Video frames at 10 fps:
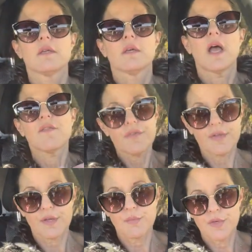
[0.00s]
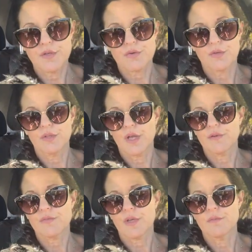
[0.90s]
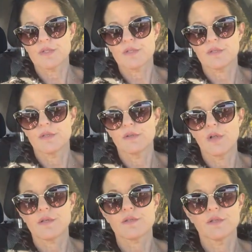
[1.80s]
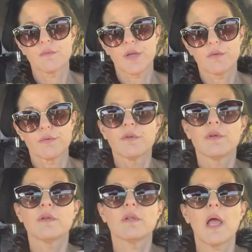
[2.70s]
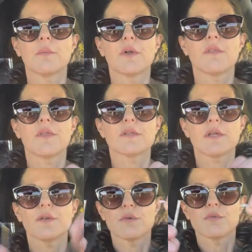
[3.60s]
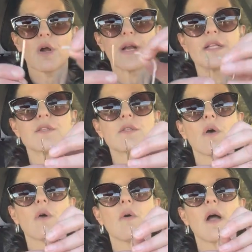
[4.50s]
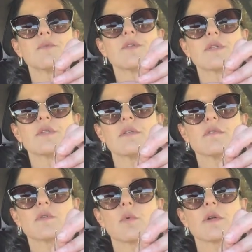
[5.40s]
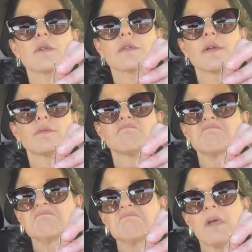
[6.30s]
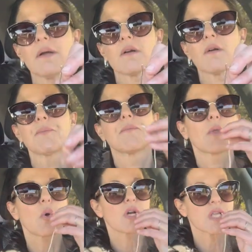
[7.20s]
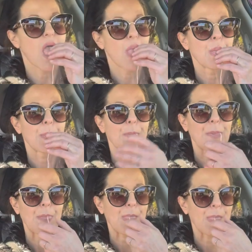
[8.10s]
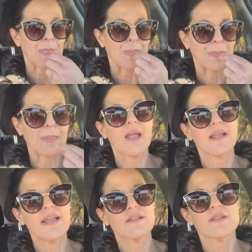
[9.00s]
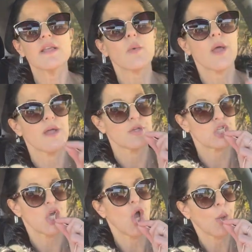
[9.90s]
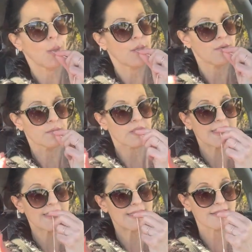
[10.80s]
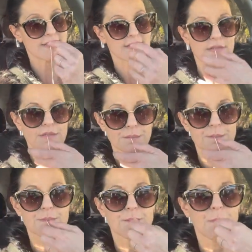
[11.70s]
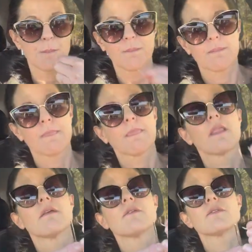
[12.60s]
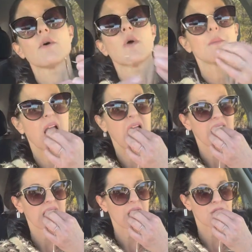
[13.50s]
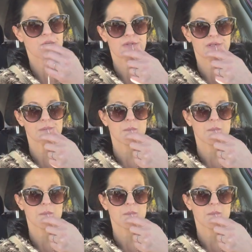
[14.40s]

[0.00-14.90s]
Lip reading: I feel like a Minotaur a lot of times and lost in my own labyrinth, I'll tell you. All right, so I'm just gonna see if this works. I don't know. Of course, I can't see the way I used to, even with contact lenses in. So I'm gonna throw like,